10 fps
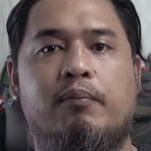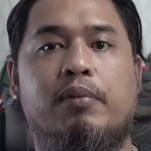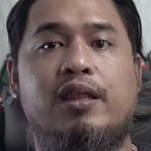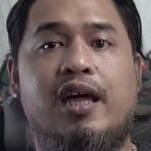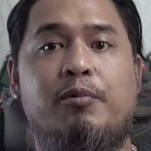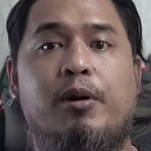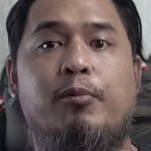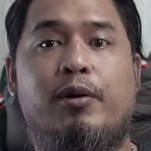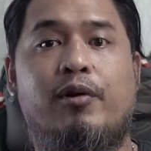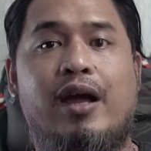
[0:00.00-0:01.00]
But then
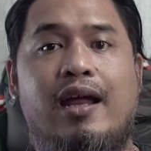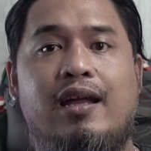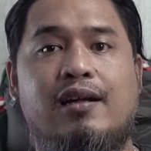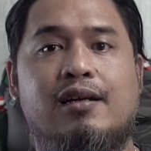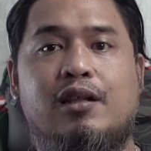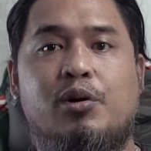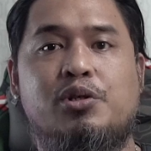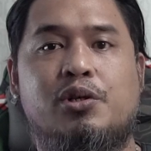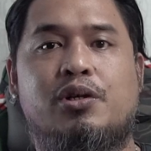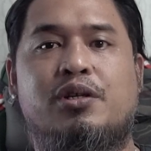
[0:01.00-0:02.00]
when we were heading
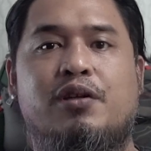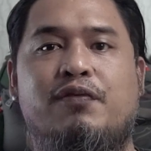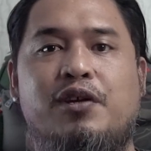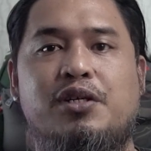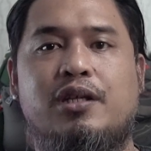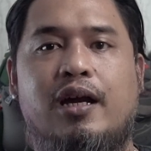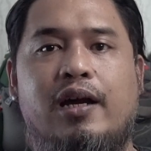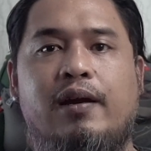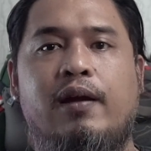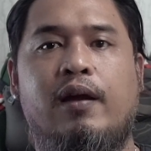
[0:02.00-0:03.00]
closer to the finish
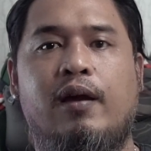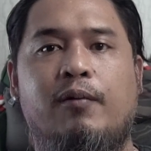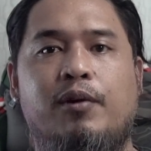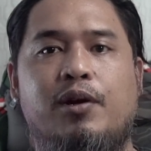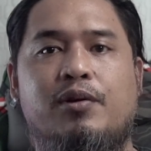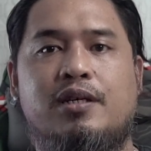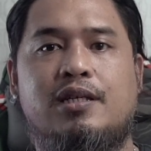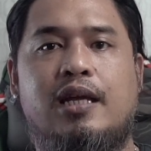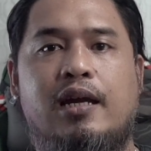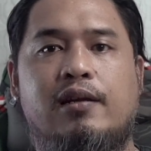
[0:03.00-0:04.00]
line, we
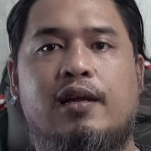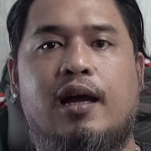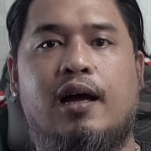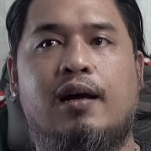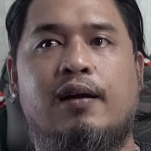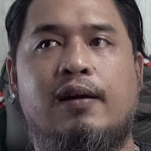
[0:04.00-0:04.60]
noticed that uh,